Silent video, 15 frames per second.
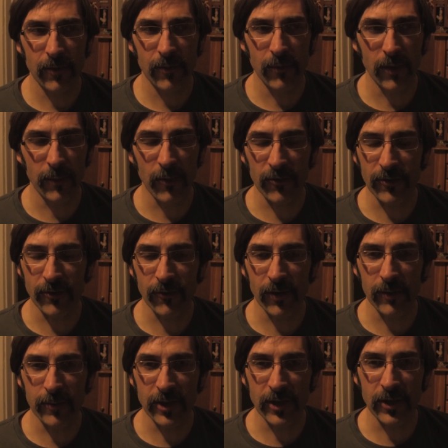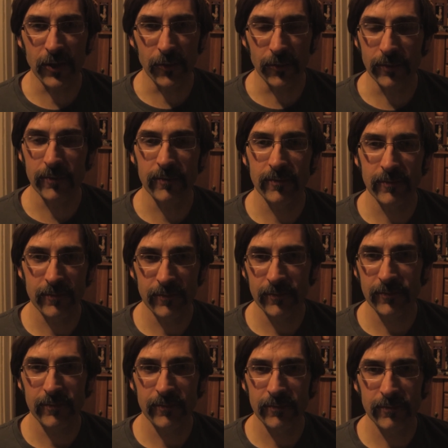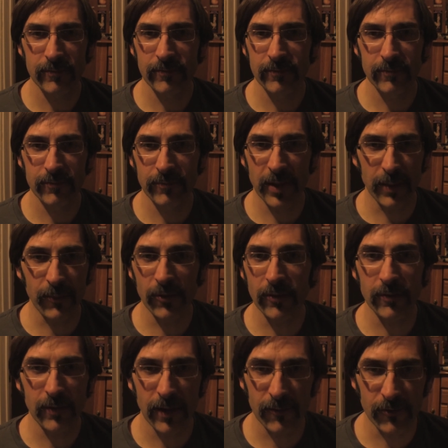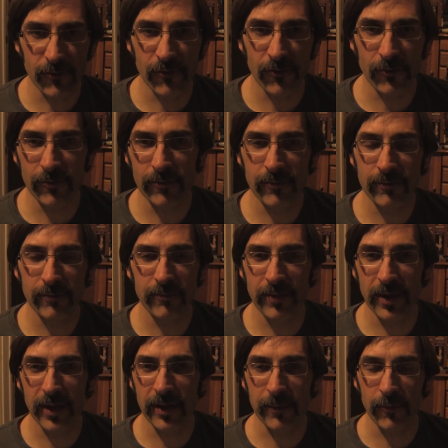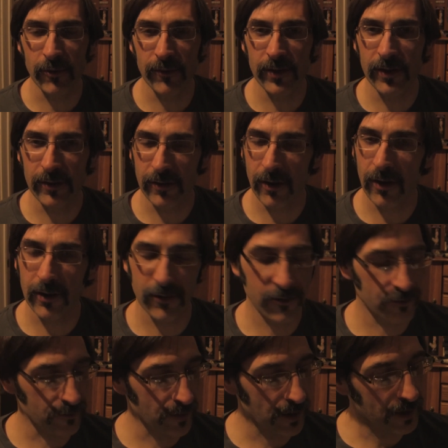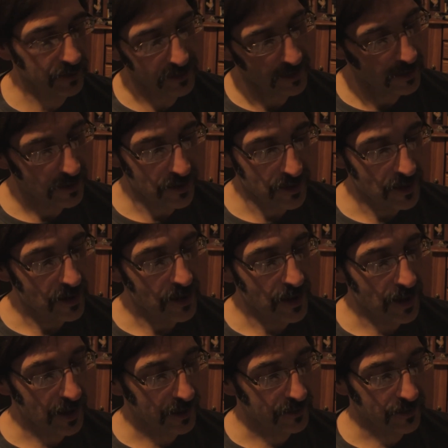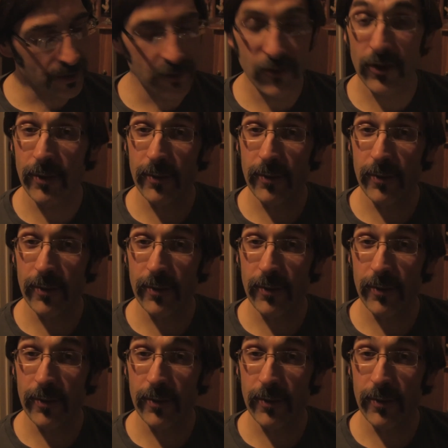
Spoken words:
most incredibly cute people ever to be in a movie or on screen. And she